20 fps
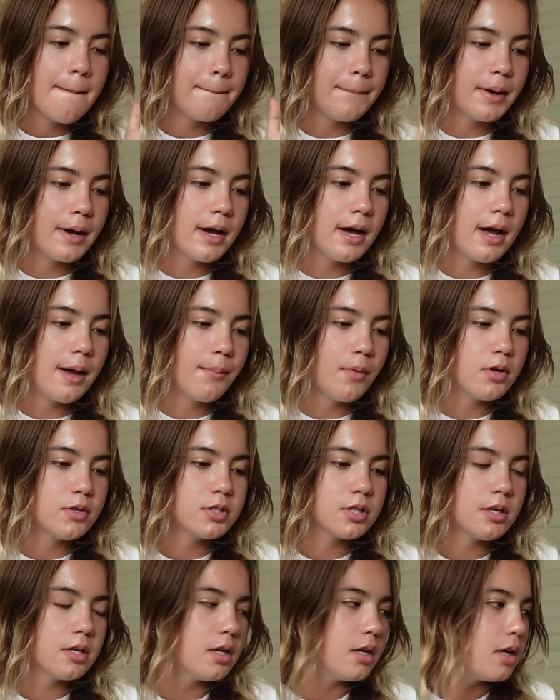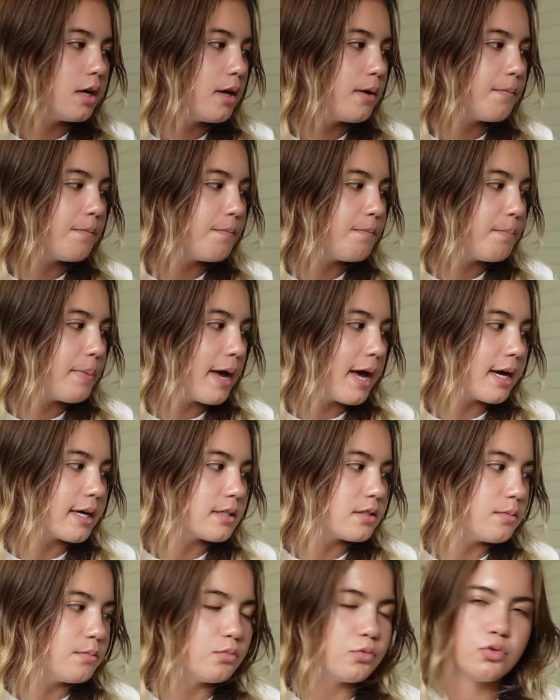But I'm also going to pack
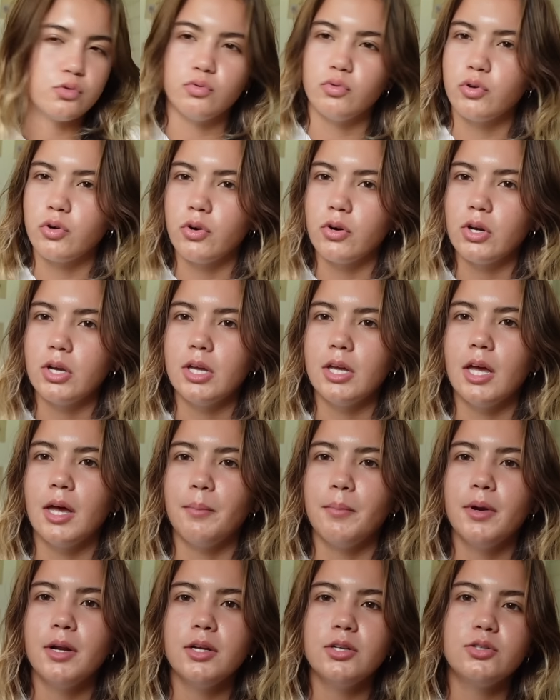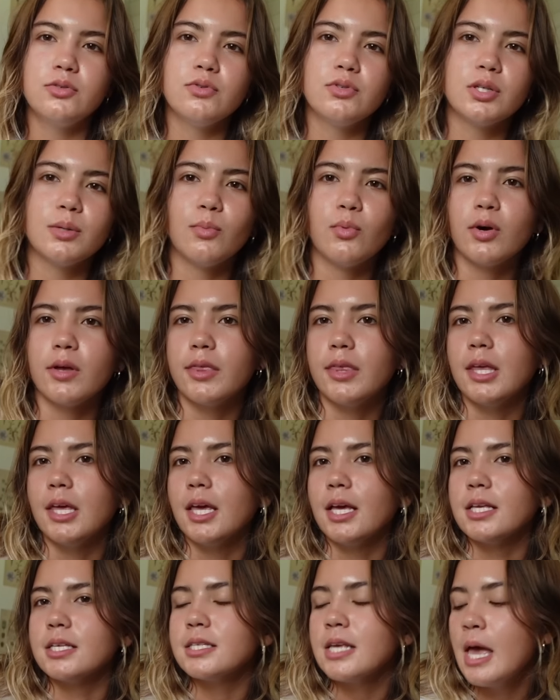some jewelry. I'm going to do some more
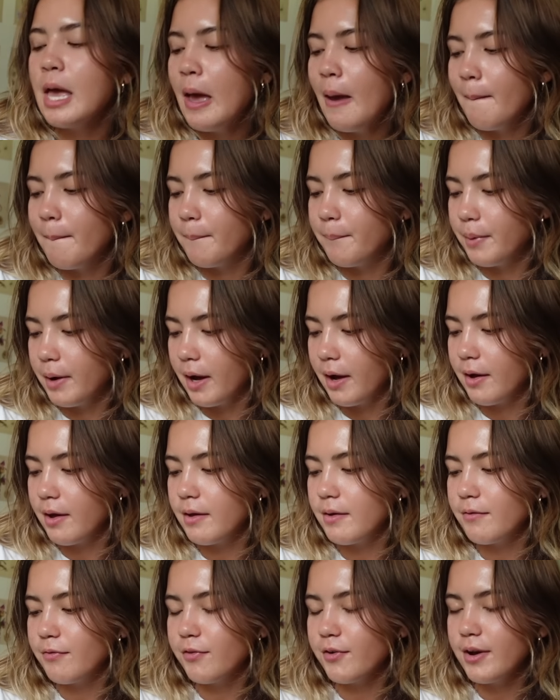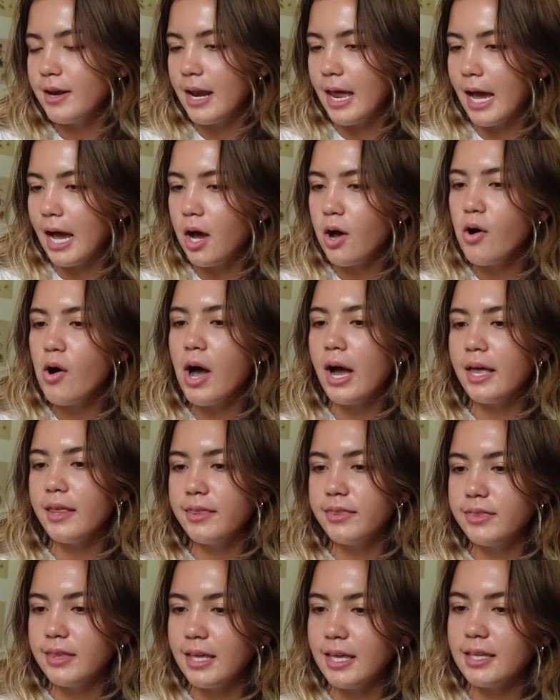things. But for now, I
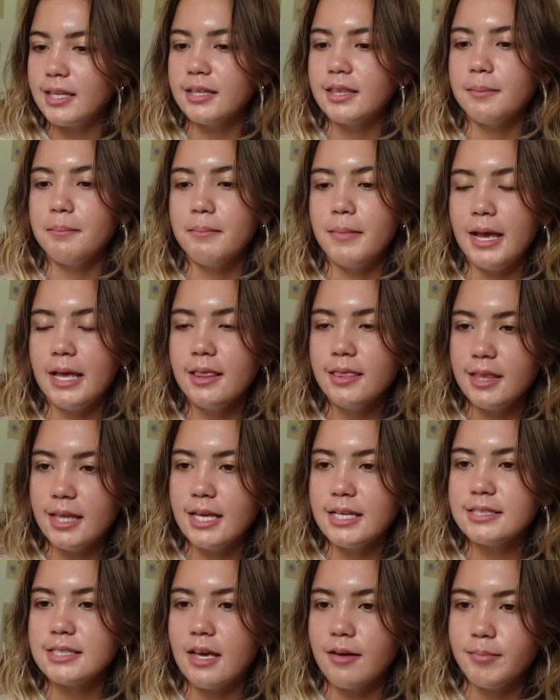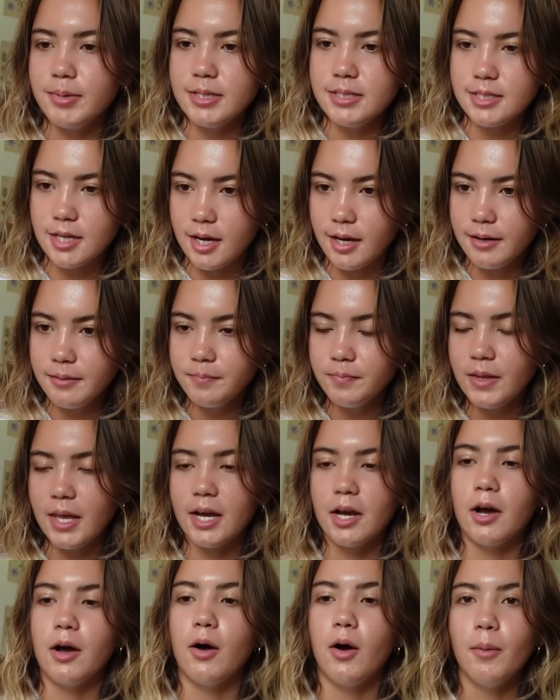think that the main things have been done. I
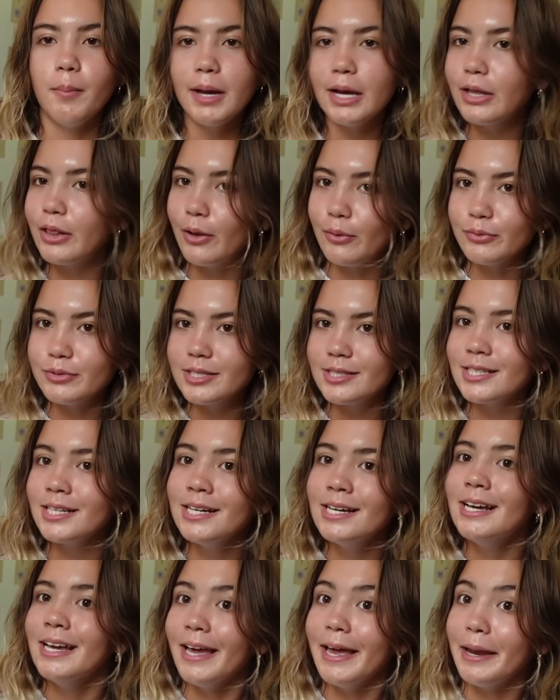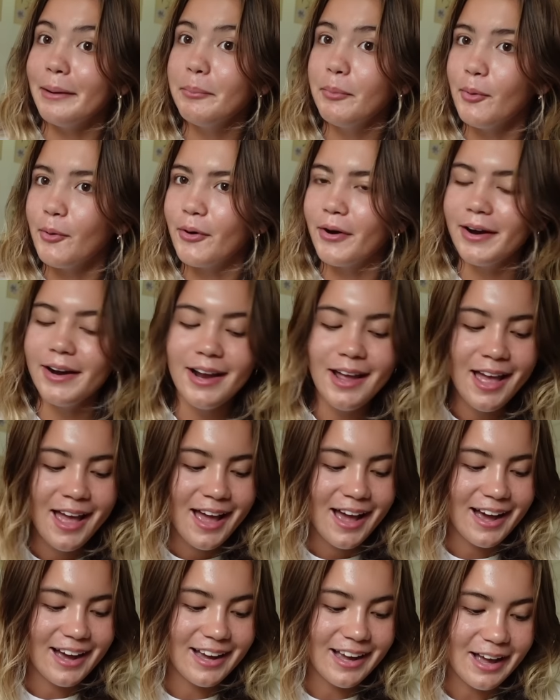got all my clothes and more.
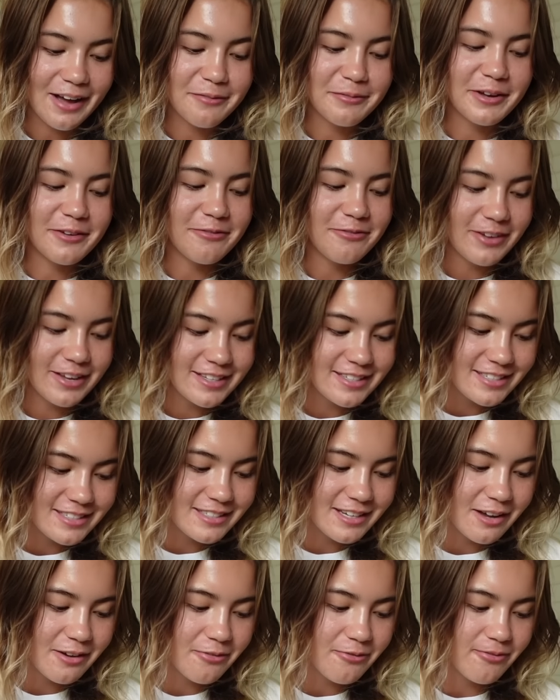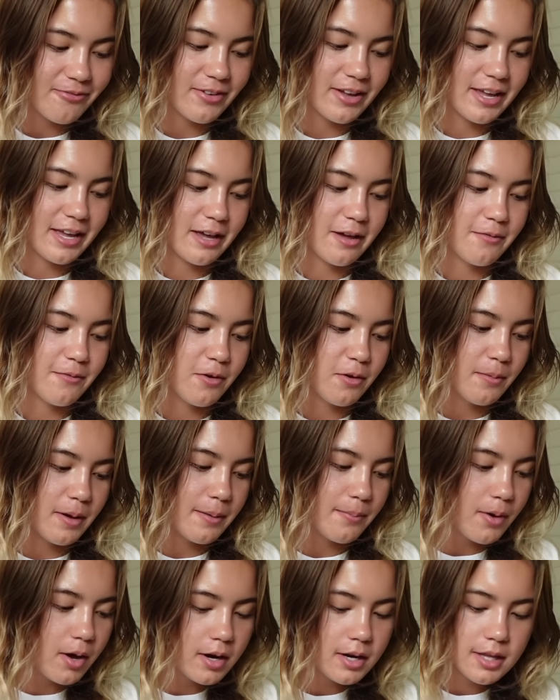I have my face stuff. I have all my
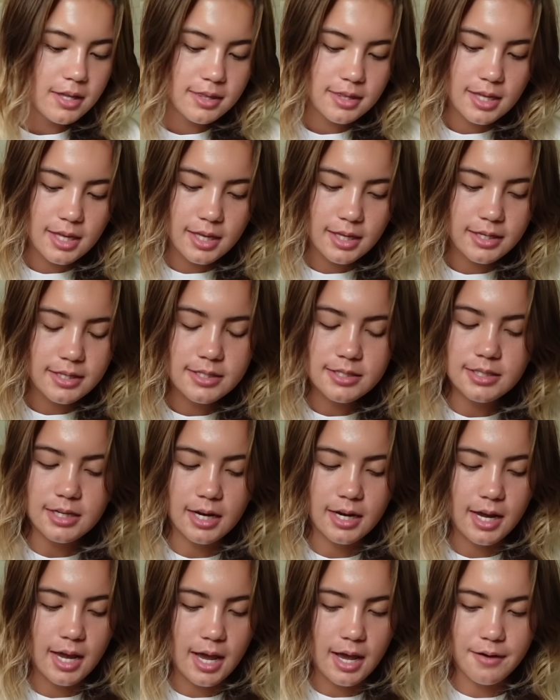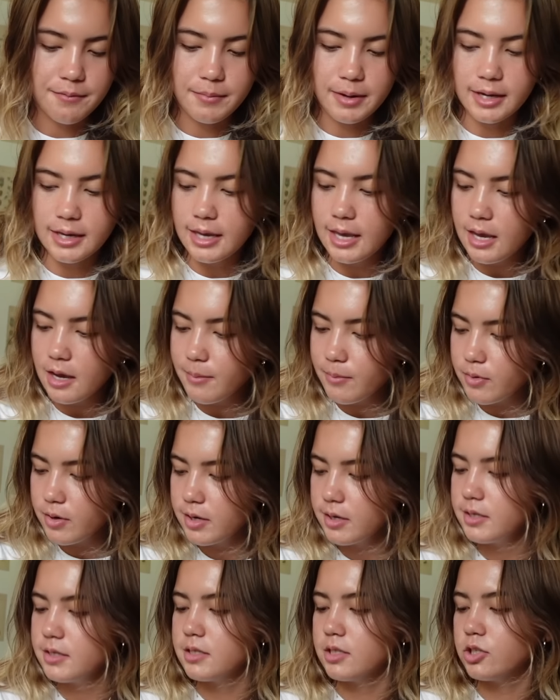body things. I have my
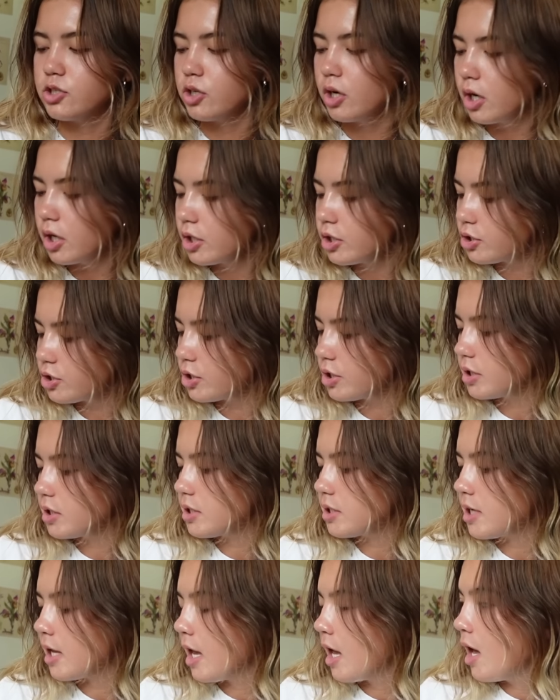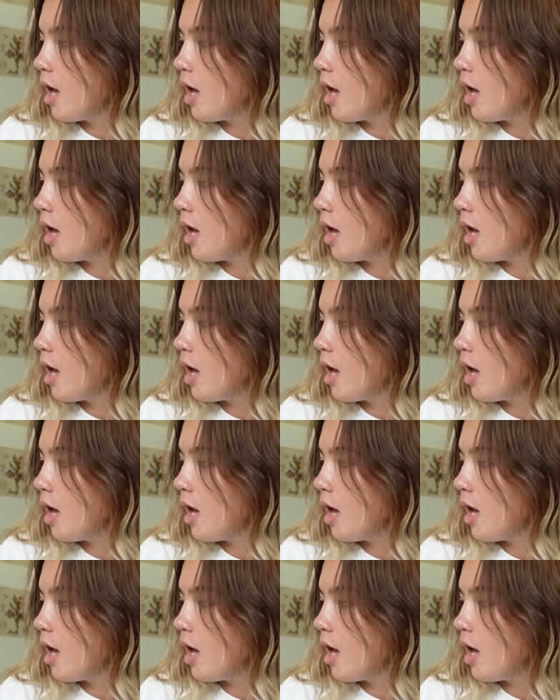cameras, the chargers,